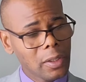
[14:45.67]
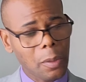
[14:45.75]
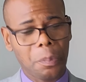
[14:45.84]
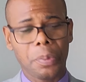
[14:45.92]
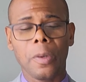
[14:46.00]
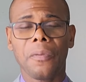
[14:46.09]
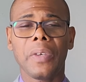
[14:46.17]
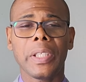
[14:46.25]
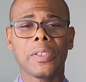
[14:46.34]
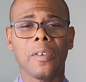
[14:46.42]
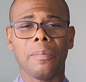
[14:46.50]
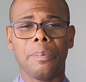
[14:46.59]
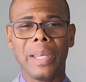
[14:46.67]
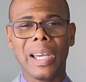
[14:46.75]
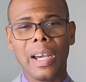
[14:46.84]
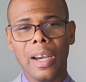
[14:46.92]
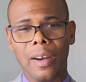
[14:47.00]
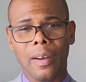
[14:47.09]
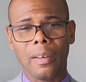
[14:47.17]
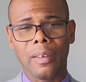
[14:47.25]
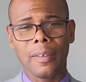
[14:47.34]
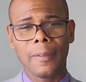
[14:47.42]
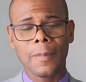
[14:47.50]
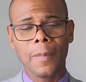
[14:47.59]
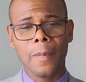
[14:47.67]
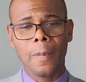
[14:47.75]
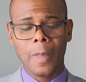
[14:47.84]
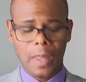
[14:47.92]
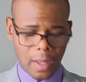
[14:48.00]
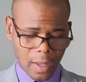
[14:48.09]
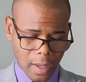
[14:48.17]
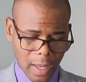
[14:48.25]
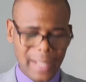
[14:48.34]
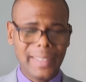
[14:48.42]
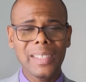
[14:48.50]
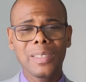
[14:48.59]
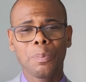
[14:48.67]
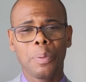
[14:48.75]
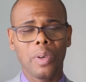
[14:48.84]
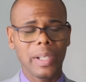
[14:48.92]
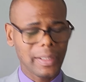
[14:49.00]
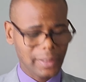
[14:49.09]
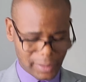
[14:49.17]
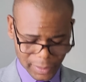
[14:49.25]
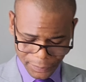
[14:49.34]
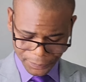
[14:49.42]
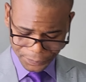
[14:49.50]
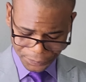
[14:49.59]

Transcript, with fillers: the prophet of Baal. At this point,